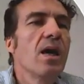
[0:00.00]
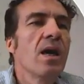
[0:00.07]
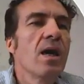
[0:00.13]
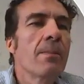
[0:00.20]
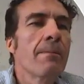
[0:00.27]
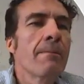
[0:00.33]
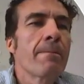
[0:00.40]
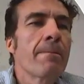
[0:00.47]

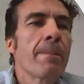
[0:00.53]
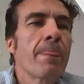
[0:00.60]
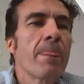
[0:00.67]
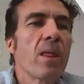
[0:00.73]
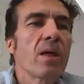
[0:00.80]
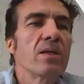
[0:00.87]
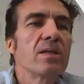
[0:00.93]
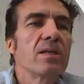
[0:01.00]

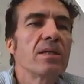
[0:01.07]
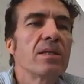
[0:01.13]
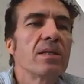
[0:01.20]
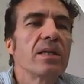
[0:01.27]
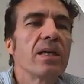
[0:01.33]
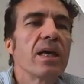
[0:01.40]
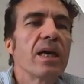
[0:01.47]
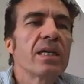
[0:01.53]

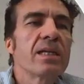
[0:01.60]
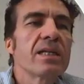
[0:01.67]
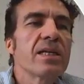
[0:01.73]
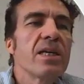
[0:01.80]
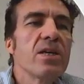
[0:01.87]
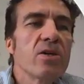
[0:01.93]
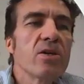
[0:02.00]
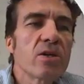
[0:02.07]
And
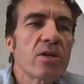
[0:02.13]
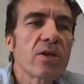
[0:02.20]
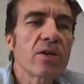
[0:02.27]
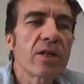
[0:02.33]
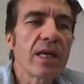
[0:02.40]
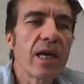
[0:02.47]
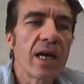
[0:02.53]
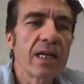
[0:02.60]
here
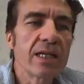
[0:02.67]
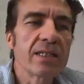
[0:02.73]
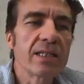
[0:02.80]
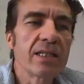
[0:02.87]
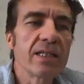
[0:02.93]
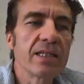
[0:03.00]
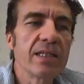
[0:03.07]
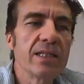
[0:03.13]
the idea